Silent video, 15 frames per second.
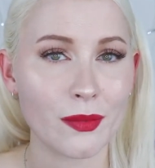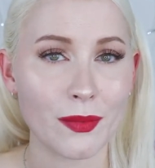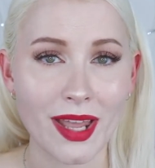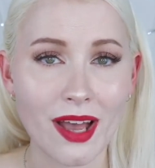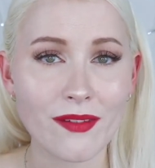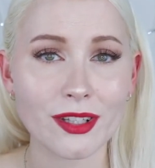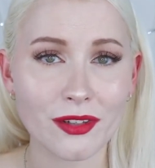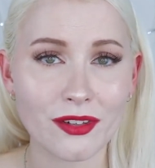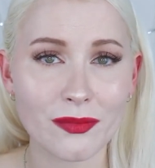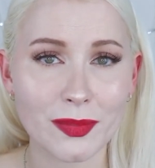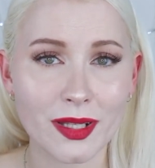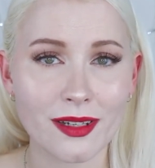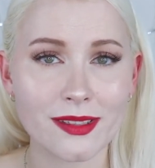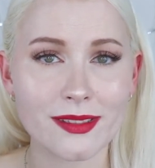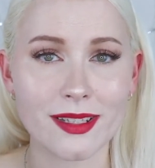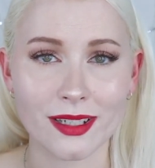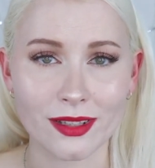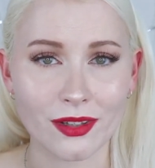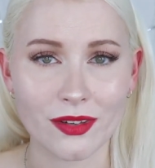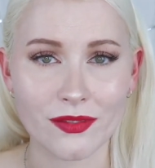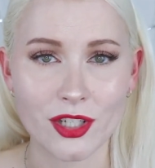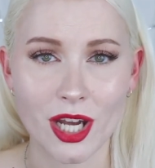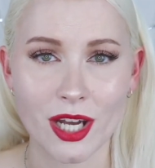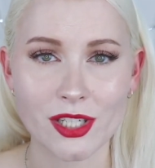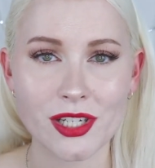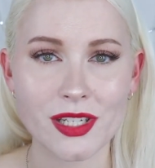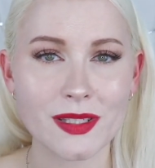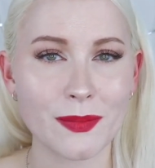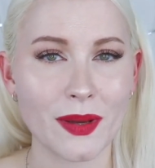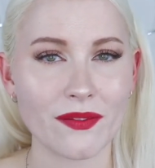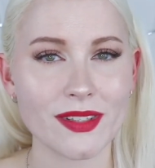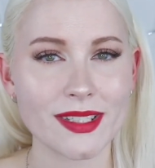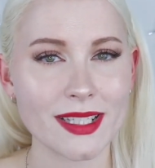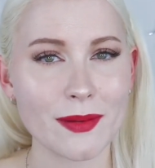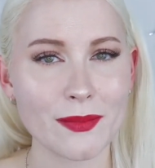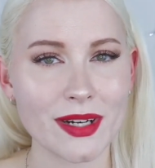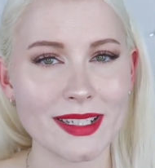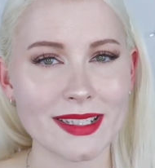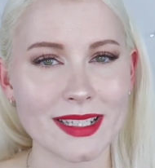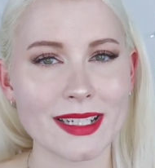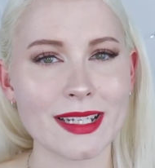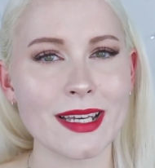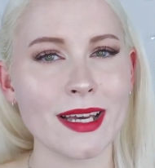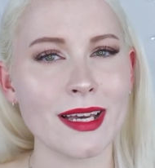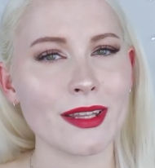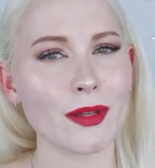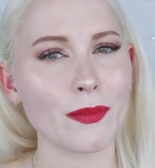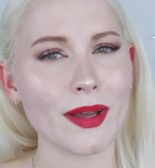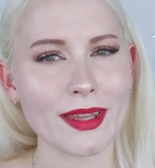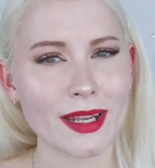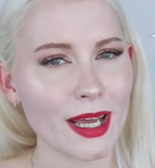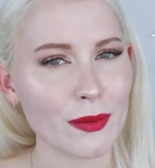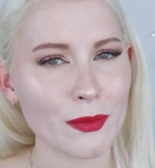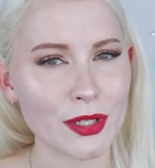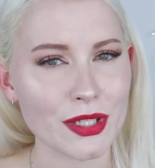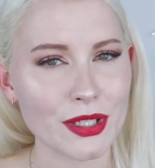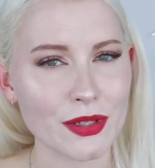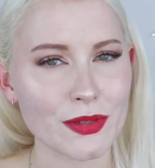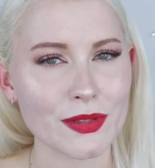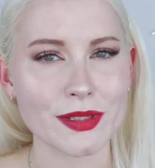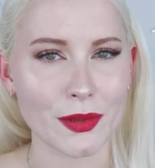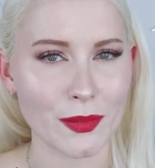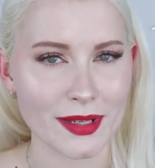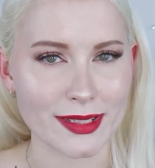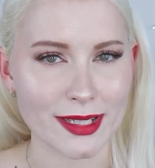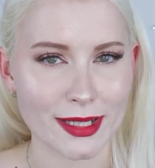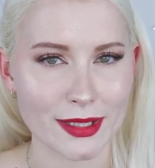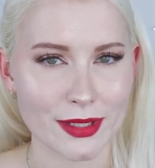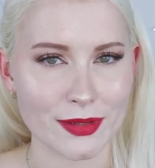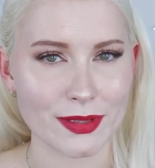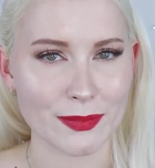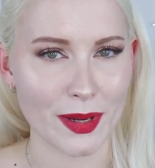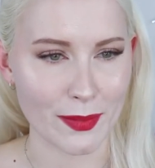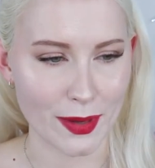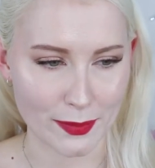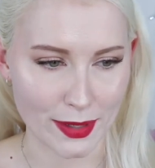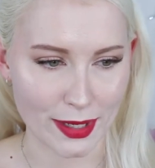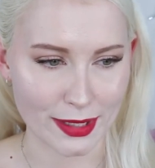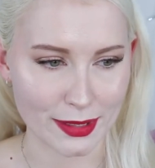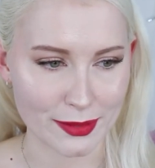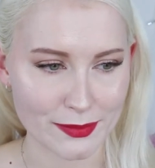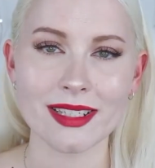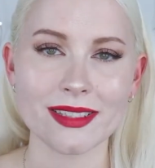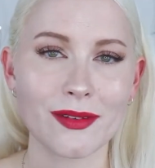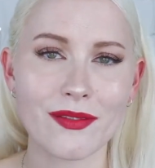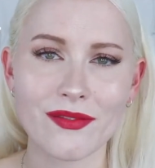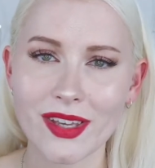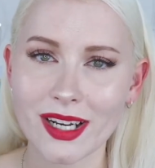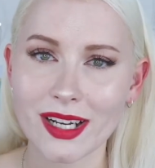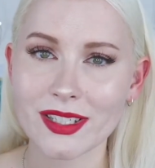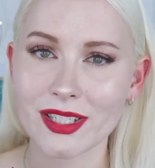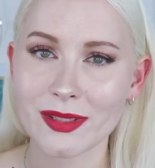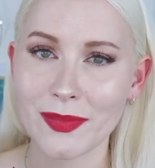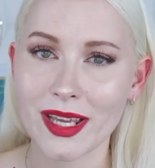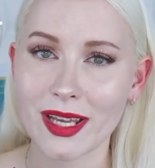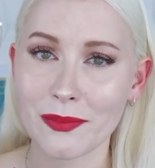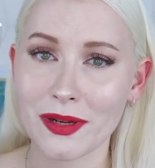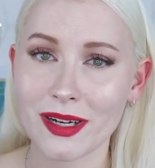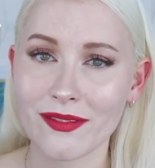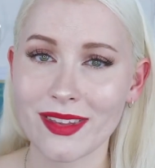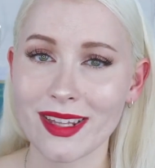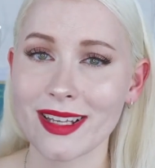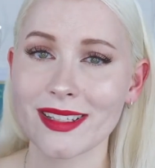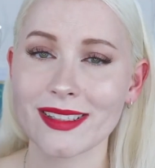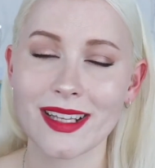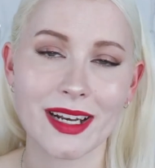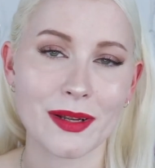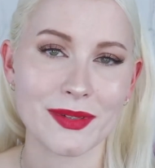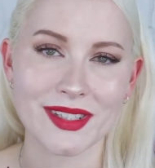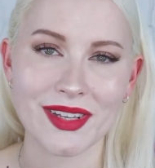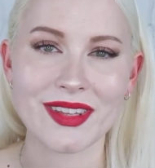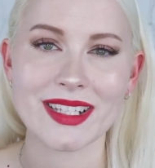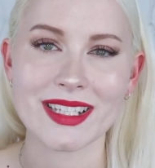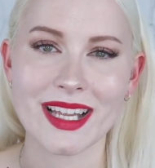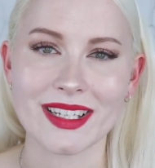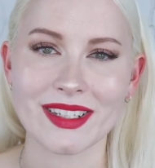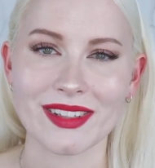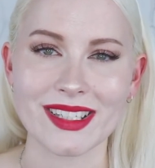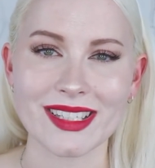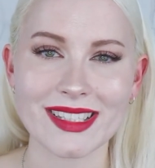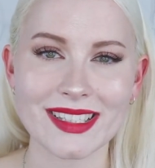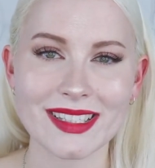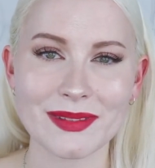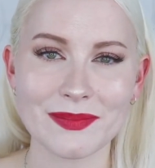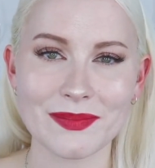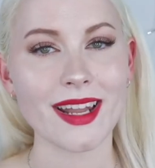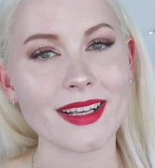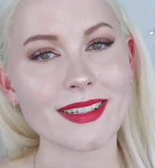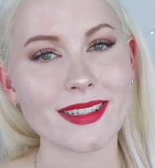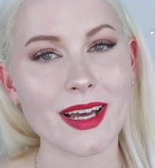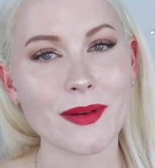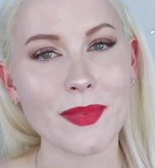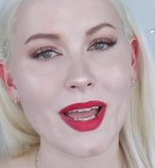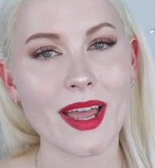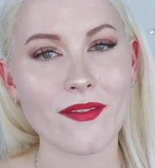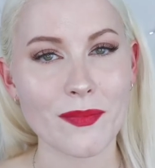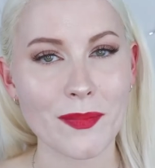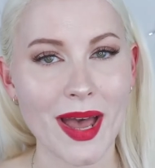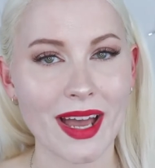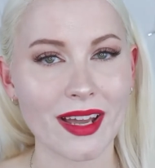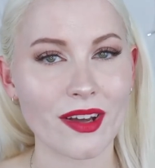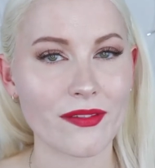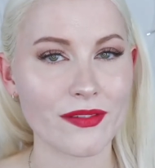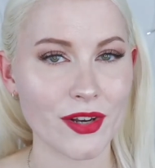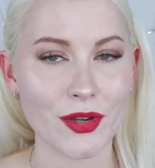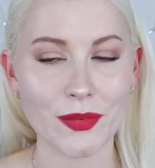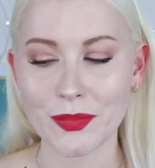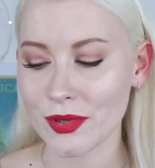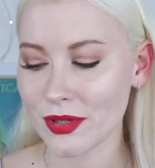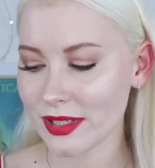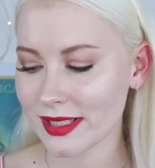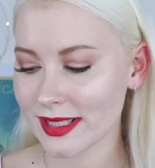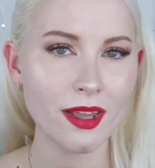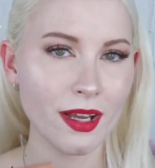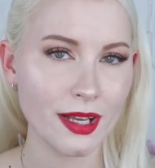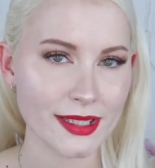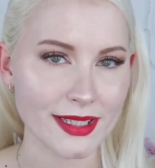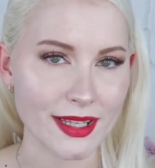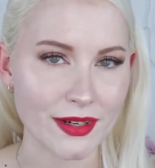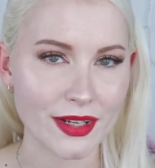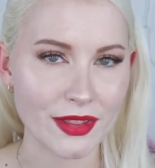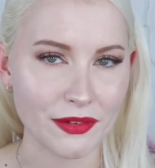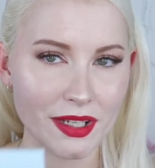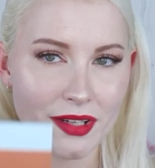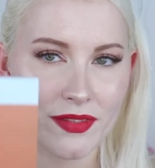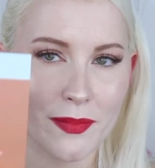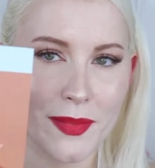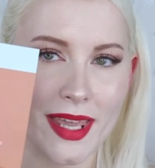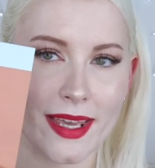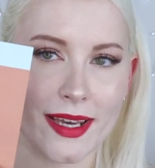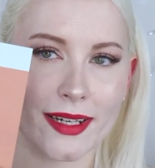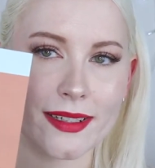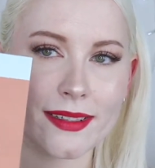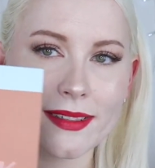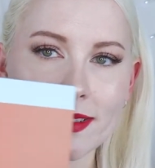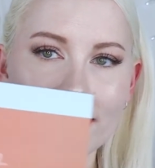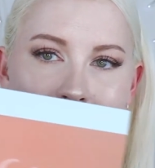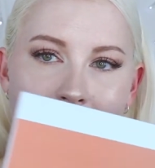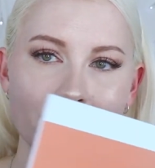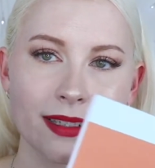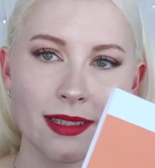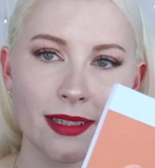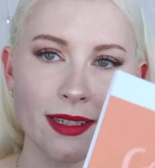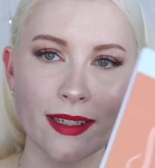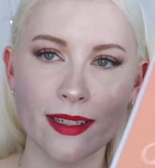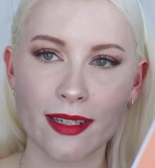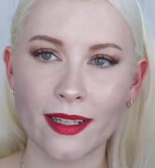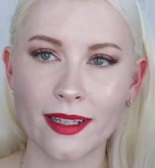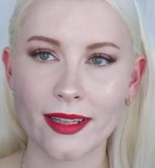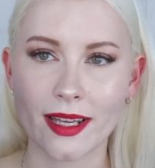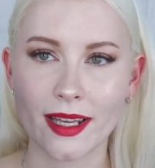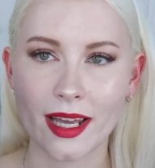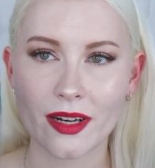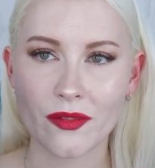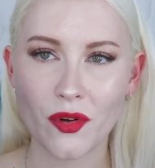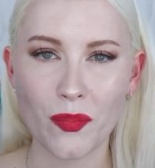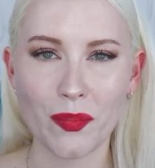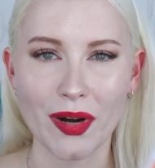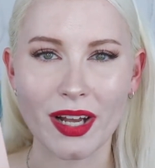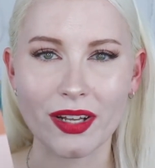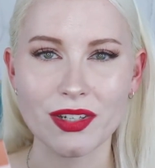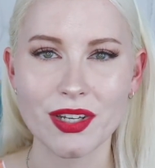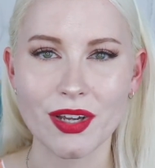We have a lot of plugs and a lot of chargers, but for some reason, the one that I want to use always gets used by my partner. So I figured I'd just pick up one of these and it was only $10. Next up, I have a pack of notebooks. So there are 3 of them here. They're kind of all brown